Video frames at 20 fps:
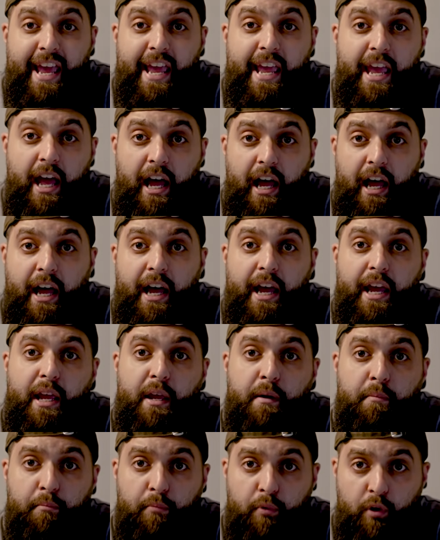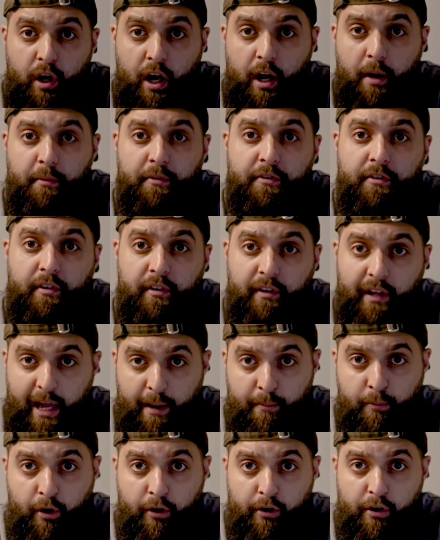AI prompt
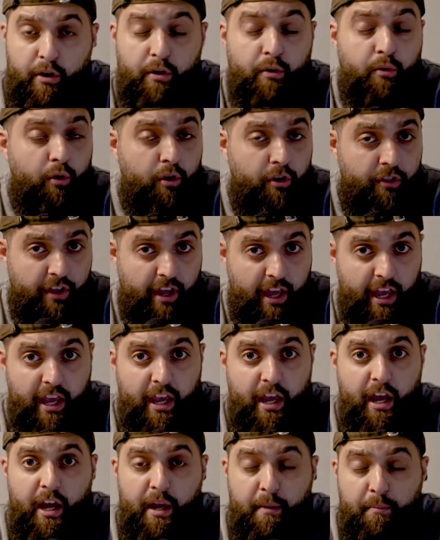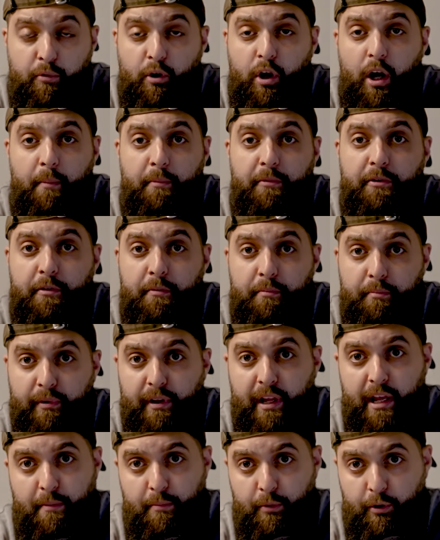library or the AI prompt
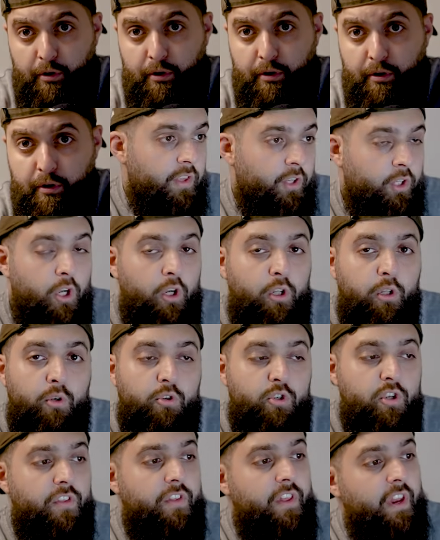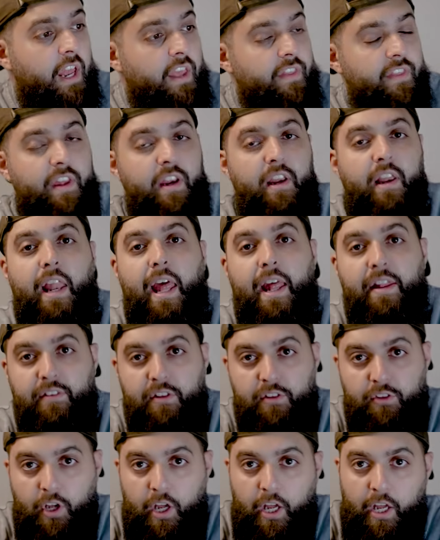playbook. The conclusion that I then
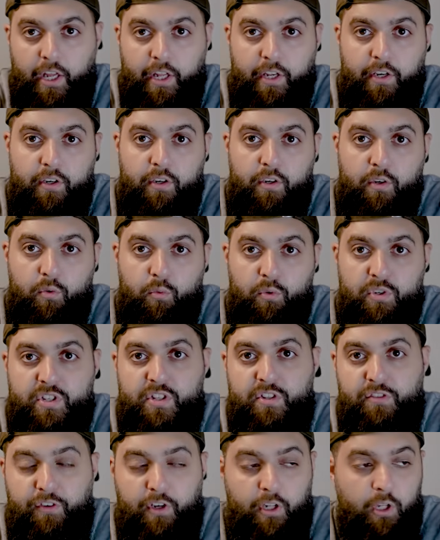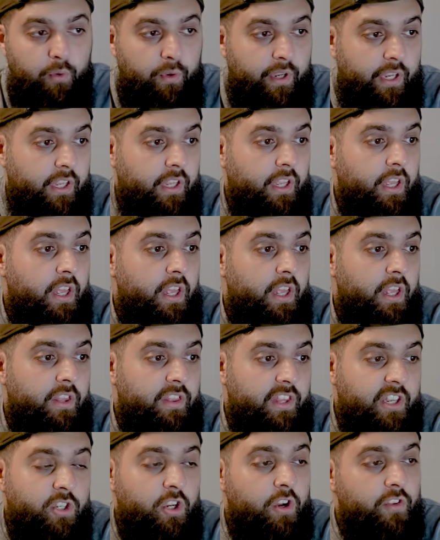landed on was the following.
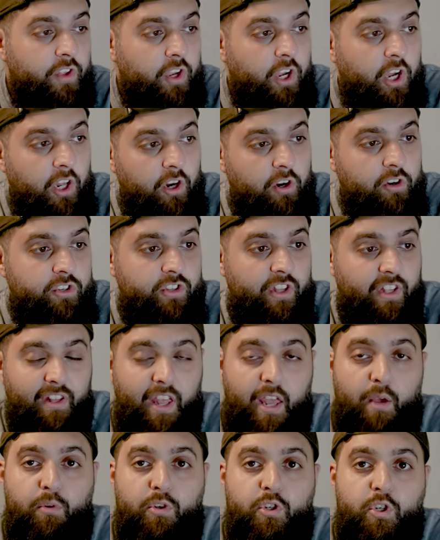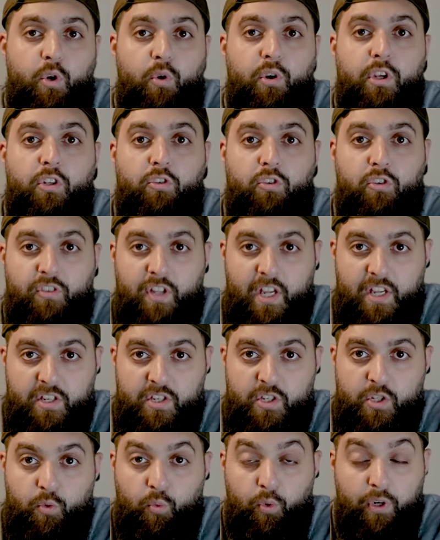These are the colors that I was going to
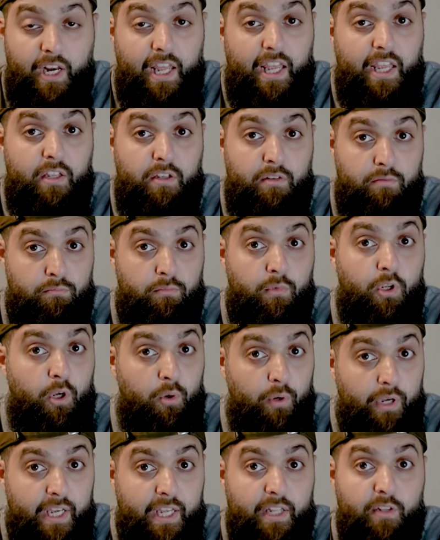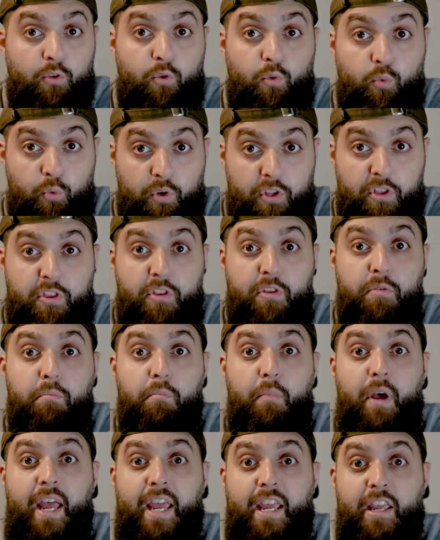test when I go ahead with
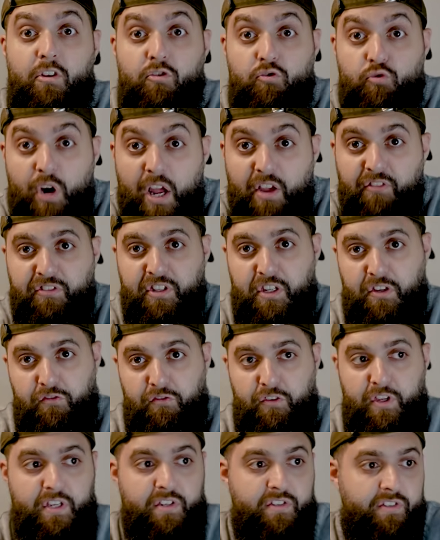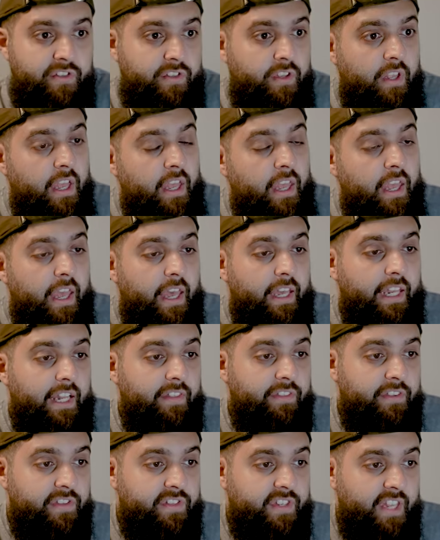my drafting phase. And
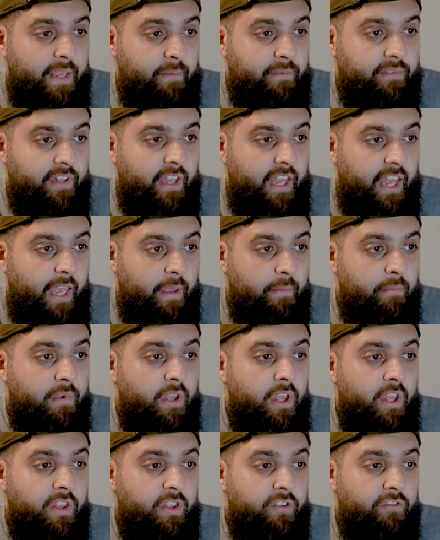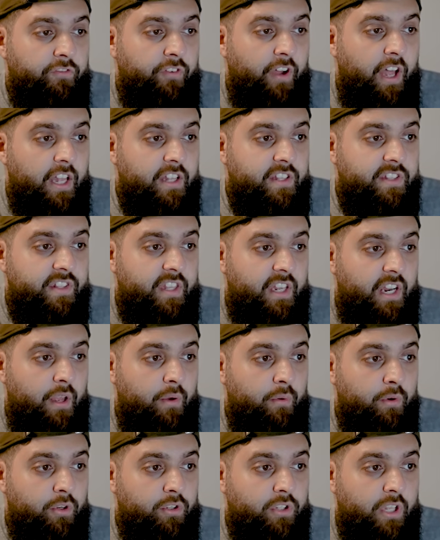at the same time, the fonts that I
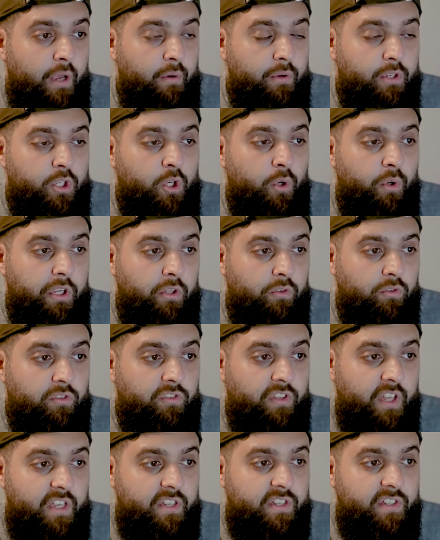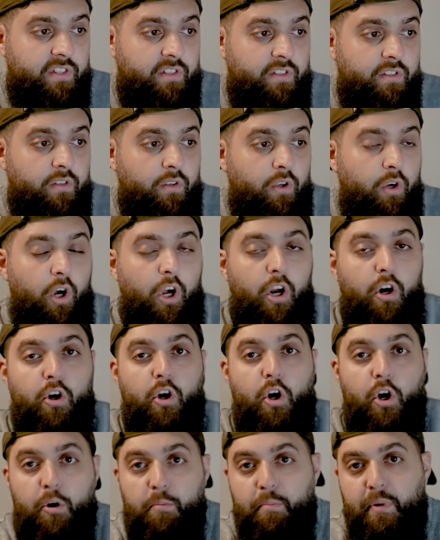was going to test are
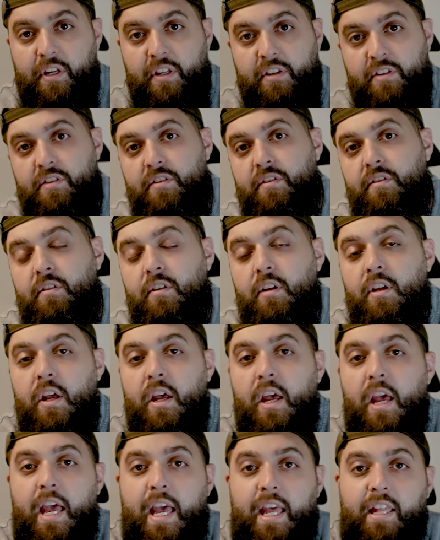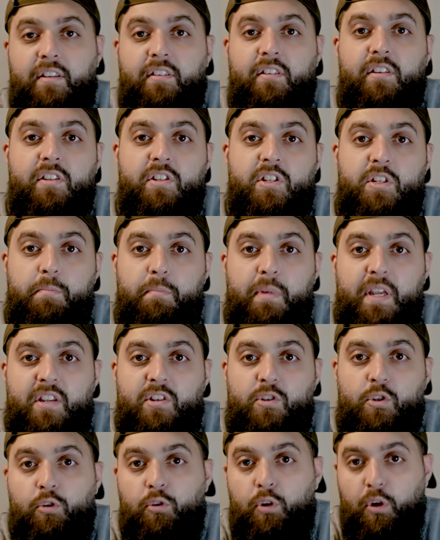Urbanist and
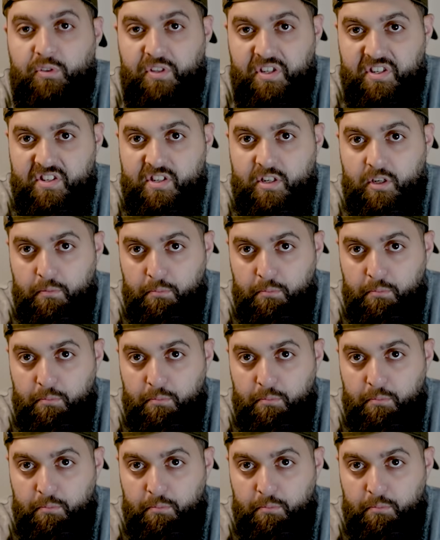Space Grotesque